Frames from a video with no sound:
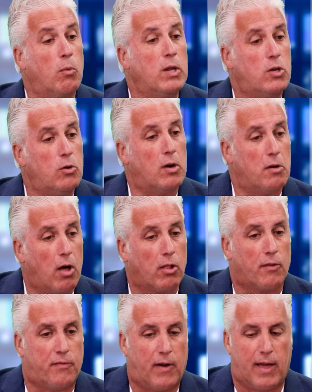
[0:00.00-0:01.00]
can we do to
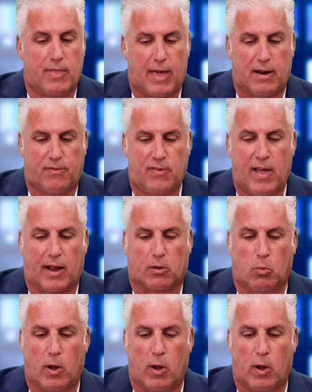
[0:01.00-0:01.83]
nullify that effect?